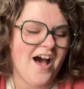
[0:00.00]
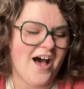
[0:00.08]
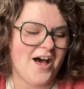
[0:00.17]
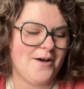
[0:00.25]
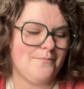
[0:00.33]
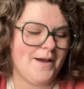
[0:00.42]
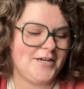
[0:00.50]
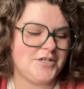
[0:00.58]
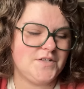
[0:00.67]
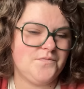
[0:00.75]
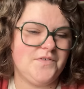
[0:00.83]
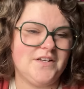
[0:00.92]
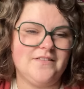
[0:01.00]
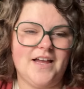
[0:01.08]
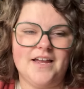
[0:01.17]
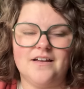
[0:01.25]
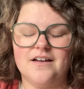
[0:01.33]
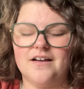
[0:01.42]
um, I just feel
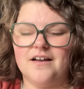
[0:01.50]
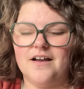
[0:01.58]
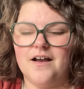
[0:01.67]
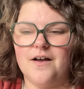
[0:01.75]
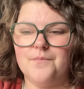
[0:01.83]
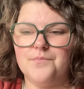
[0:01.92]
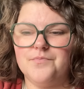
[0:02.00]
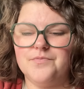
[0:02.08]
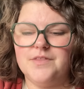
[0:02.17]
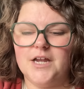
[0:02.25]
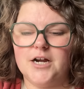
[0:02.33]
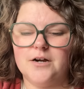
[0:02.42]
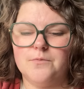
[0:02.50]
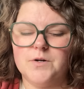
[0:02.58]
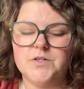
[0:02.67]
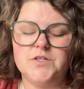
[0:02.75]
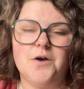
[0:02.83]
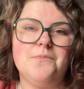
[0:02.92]
like there were
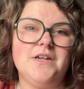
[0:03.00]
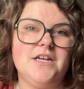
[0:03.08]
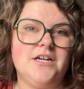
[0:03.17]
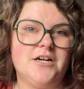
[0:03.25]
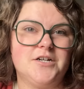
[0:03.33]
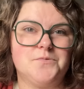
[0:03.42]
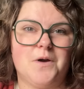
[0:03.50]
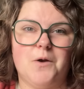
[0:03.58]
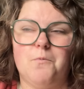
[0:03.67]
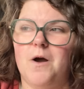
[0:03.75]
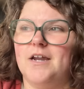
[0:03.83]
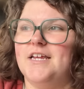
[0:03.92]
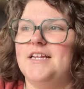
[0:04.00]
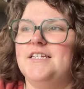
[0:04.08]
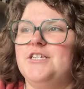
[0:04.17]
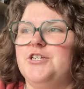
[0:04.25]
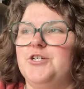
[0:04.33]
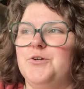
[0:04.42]
so many years where I wanted
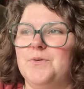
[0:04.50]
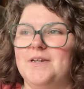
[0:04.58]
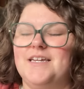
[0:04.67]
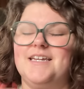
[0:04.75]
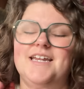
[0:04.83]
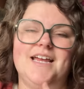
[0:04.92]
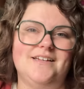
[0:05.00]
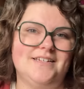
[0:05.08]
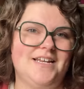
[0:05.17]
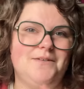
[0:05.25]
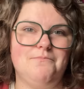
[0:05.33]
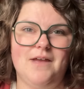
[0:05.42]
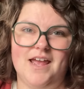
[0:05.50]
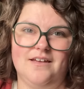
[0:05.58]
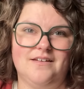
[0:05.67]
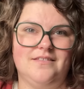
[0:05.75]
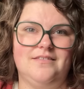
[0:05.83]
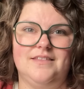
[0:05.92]
to knit and
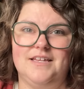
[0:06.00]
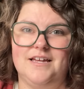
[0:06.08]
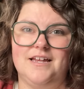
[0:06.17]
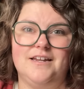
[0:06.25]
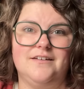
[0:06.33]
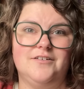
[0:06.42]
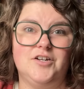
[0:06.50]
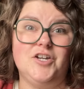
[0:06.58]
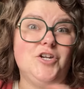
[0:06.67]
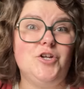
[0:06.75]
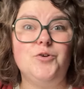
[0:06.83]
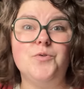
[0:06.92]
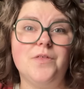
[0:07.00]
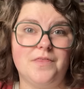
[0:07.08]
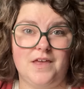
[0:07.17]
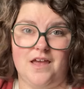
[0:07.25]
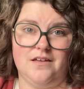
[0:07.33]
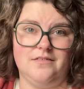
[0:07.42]
make the new
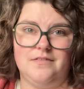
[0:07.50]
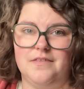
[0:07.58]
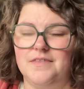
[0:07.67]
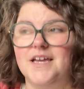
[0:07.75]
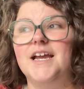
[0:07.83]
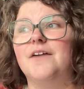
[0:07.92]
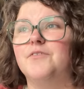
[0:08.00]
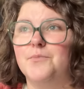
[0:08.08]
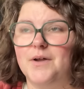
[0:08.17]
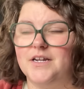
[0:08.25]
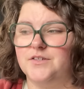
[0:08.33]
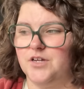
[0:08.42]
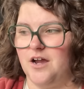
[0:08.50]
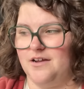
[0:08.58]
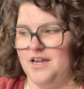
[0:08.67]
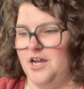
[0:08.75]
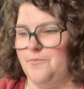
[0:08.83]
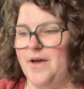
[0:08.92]
thing, the thing everybody's
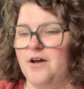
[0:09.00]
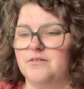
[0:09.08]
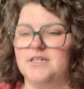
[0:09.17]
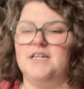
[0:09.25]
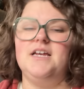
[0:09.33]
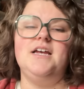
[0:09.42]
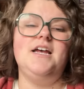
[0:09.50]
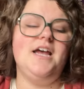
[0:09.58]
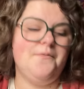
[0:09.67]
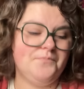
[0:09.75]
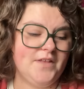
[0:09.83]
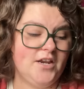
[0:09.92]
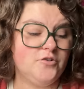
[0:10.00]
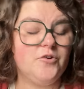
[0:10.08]
talking about. And